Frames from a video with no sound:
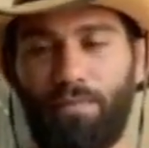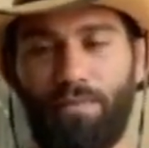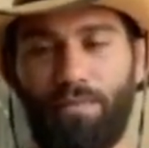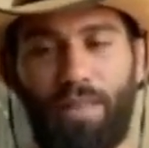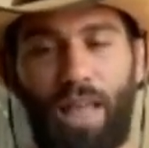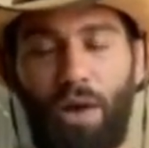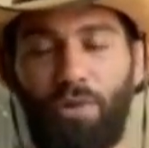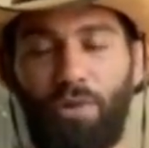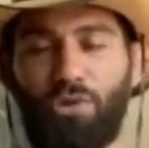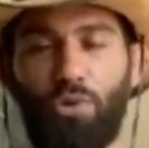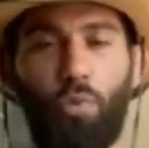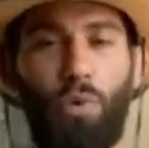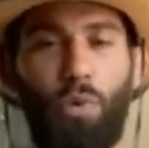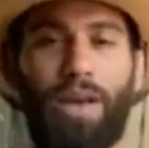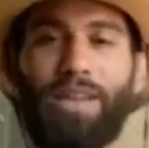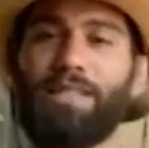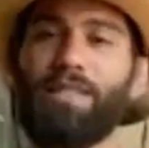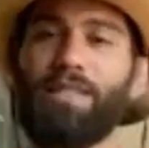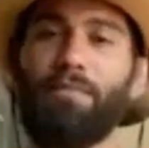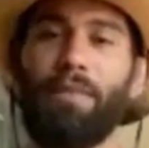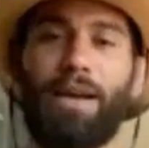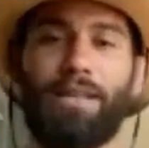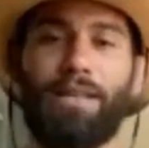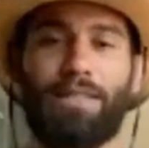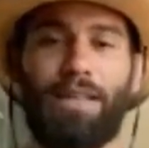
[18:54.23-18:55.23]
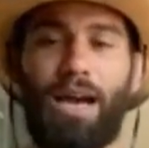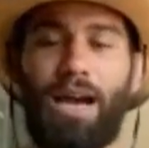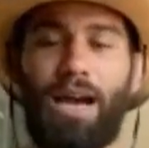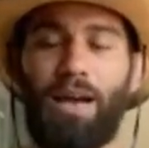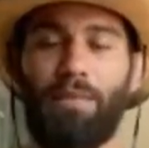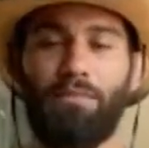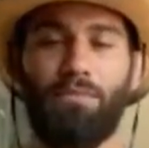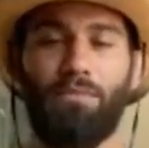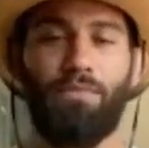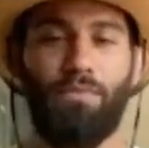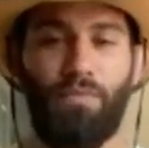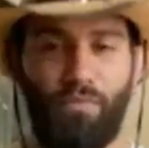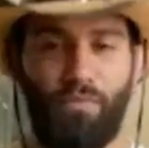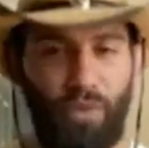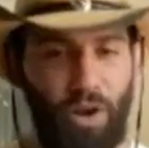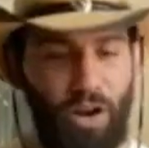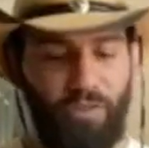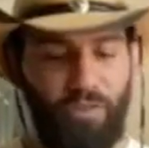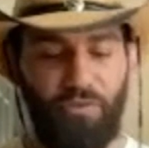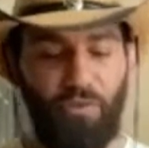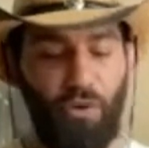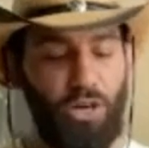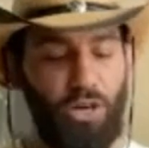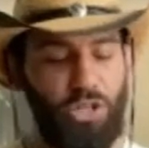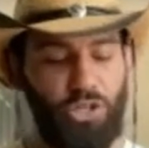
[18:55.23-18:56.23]
That was a waste of my time. Very
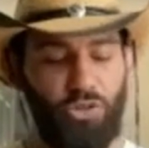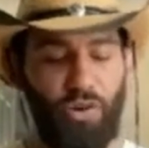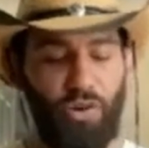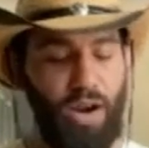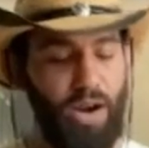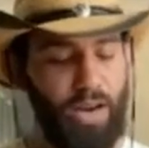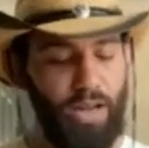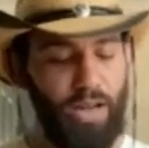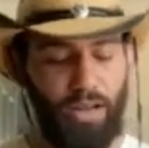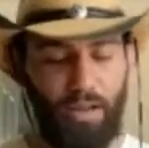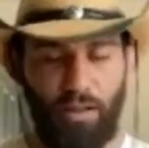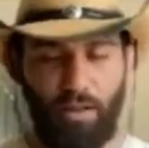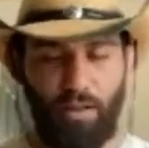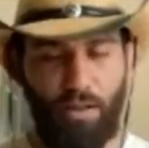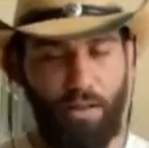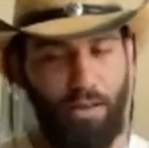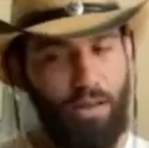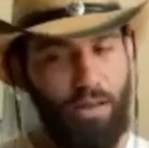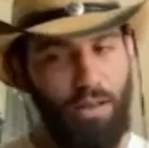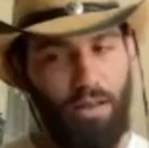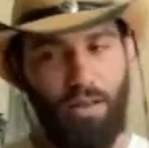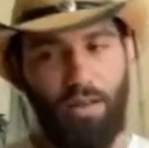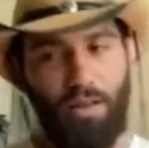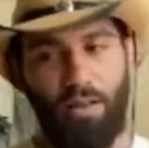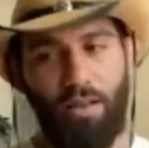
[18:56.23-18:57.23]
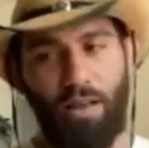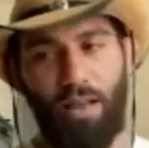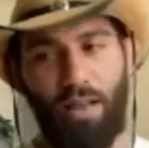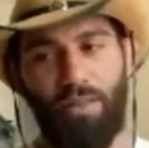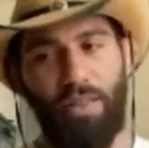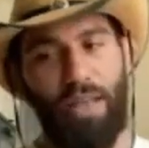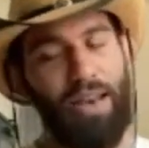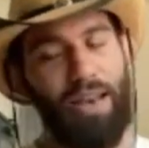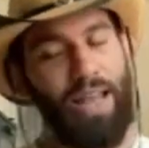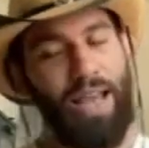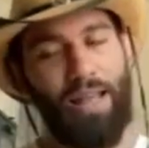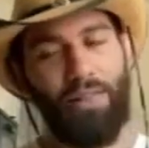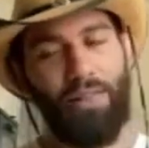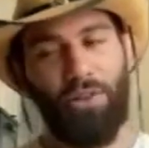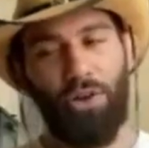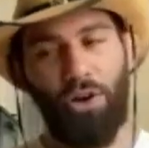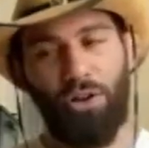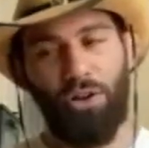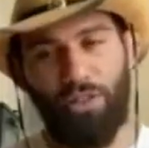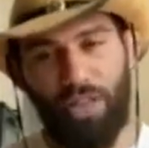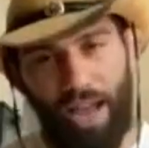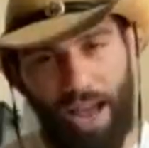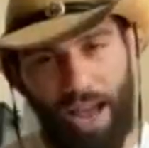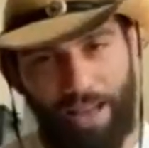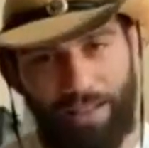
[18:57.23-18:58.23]
frustrating. And then had the
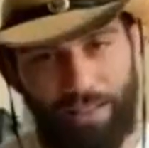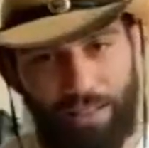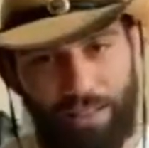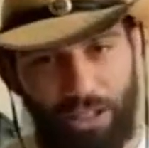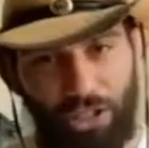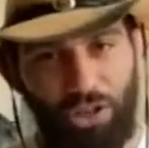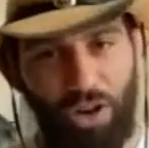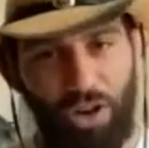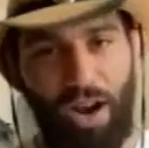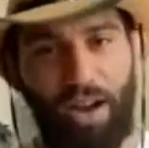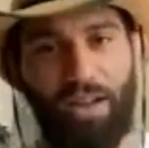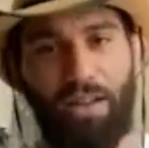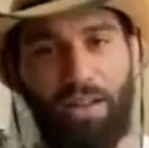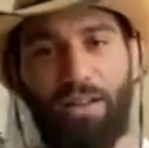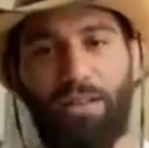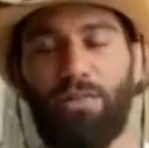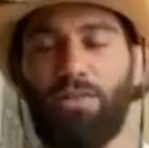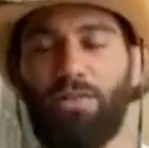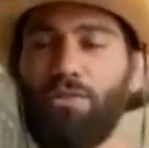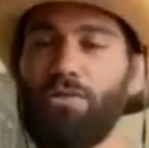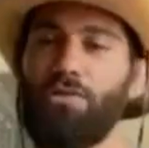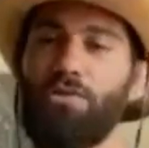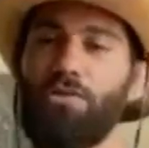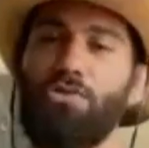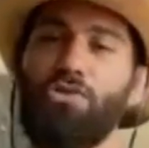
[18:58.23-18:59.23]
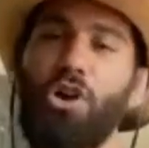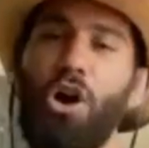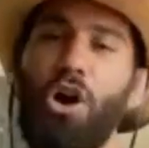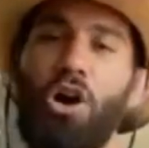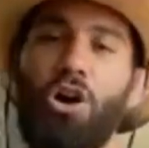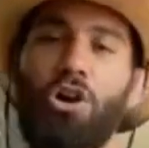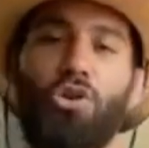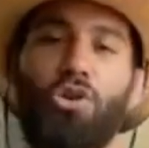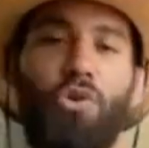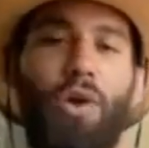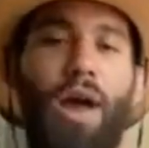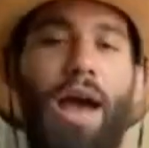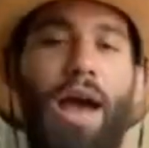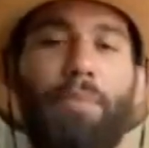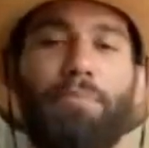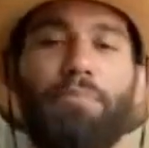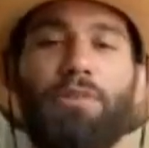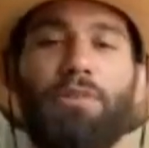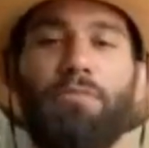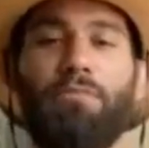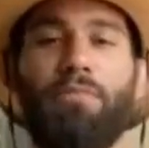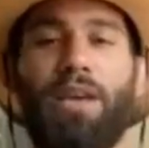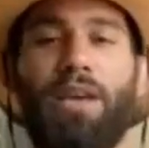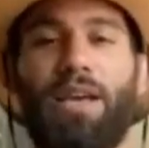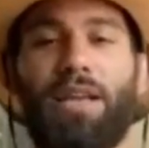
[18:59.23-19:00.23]
audacity to try to talk crap
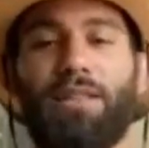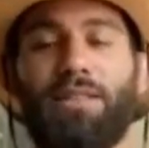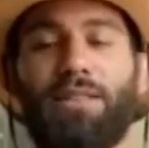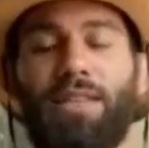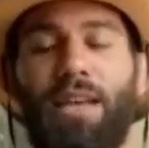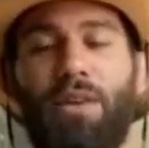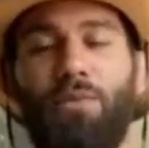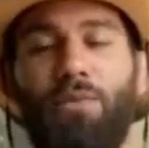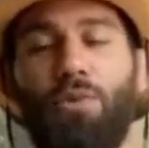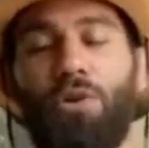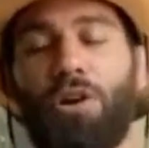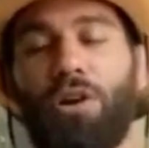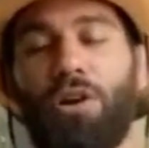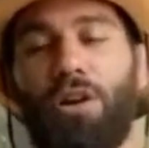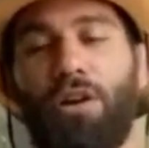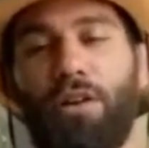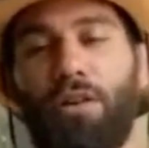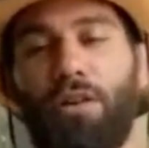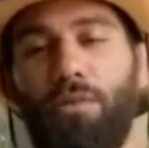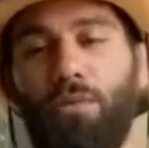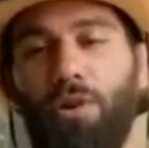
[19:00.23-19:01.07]
to me and say we're